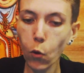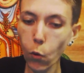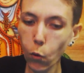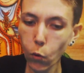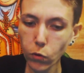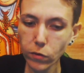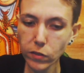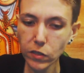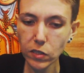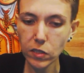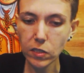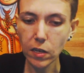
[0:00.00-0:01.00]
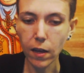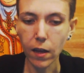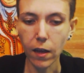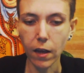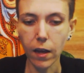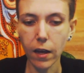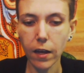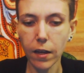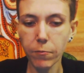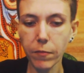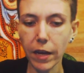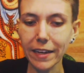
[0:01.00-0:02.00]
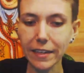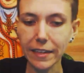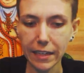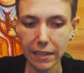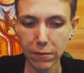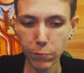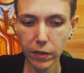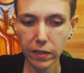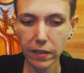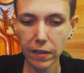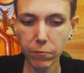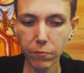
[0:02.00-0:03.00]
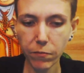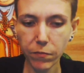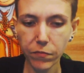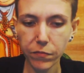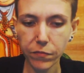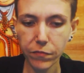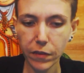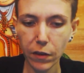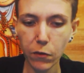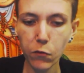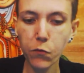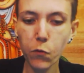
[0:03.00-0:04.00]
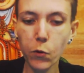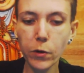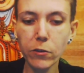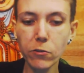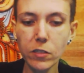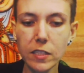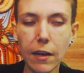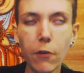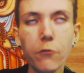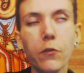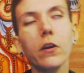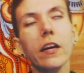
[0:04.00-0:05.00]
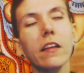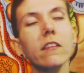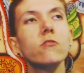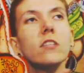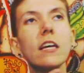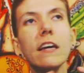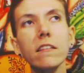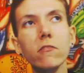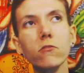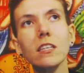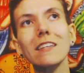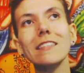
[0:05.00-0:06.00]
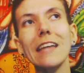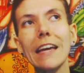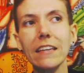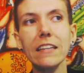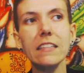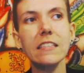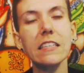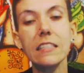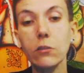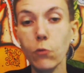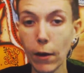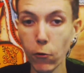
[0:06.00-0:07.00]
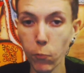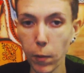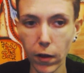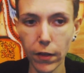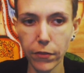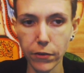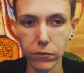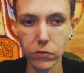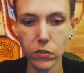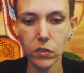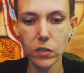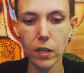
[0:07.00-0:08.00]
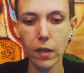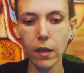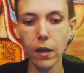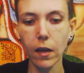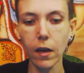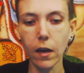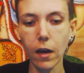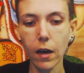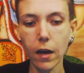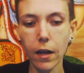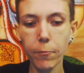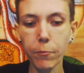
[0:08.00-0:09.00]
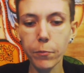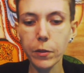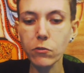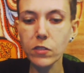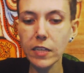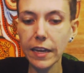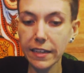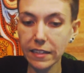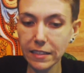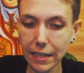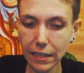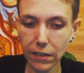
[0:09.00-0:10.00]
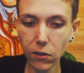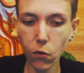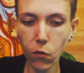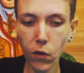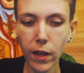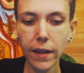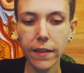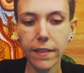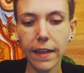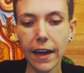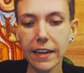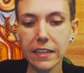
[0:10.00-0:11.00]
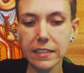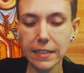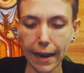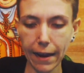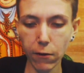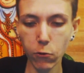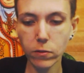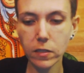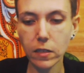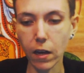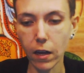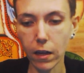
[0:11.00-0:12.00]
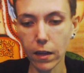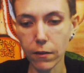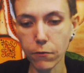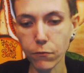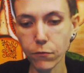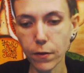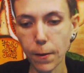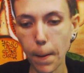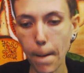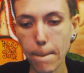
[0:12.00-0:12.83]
goals, and keeping them for yourself. Okay, they're saying there's a tendency to help others, but they're saying until that is out of,